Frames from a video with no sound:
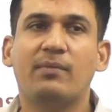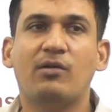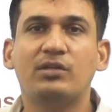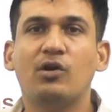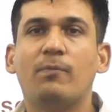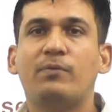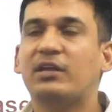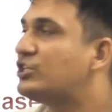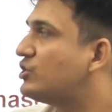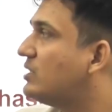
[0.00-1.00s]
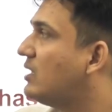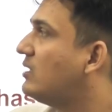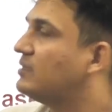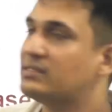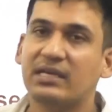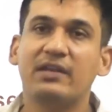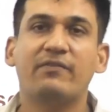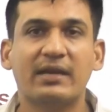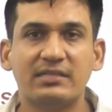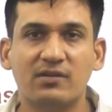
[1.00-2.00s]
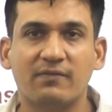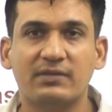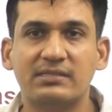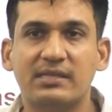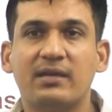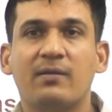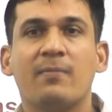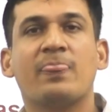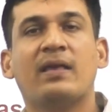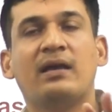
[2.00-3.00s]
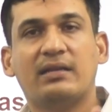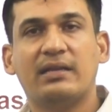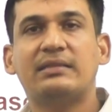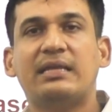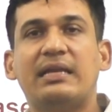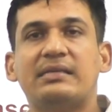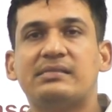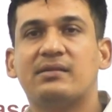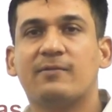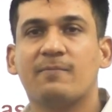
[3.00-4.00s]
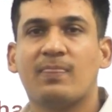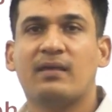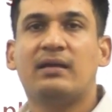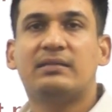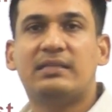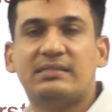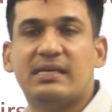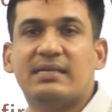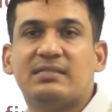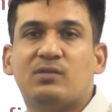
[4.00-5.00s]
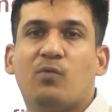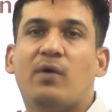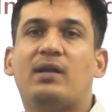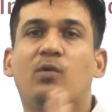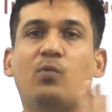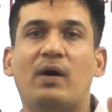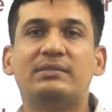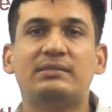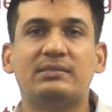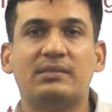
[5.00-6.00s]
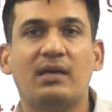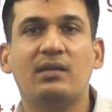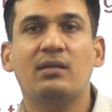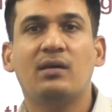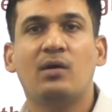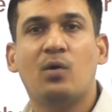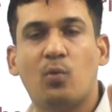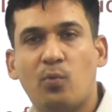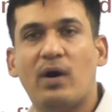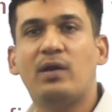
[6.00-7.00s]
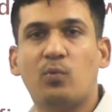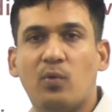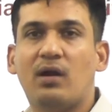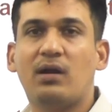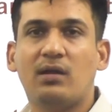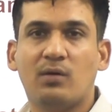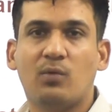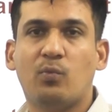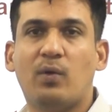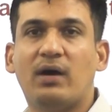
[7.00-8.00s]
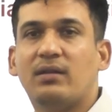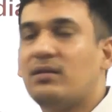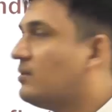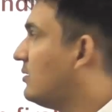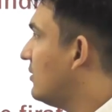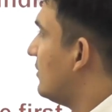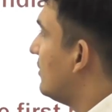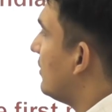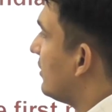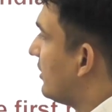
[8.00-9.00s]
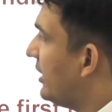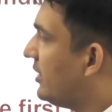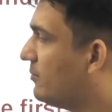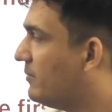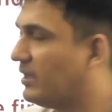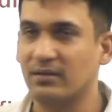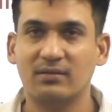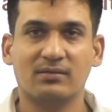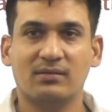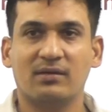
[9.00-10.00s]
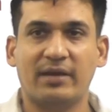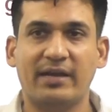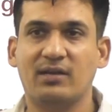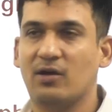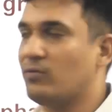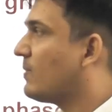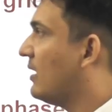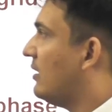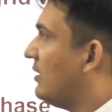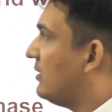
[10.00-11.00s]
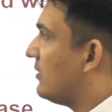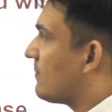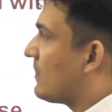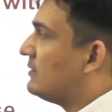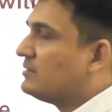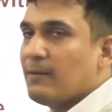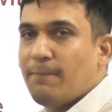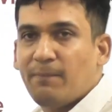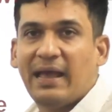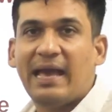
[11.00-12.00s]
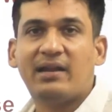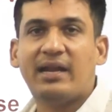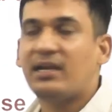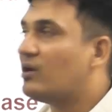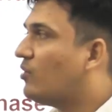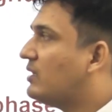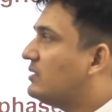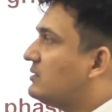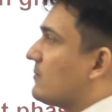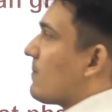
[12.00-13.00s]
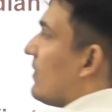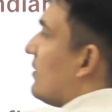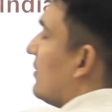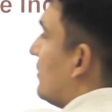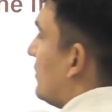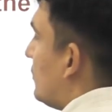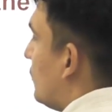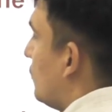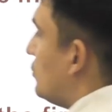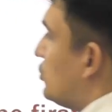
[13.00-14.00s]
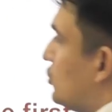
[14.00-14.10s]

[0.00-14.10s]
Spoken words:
about the operational significance of this thing. Nonetheless, this is what one sun, one world, one grid mean right now. The plan right now is to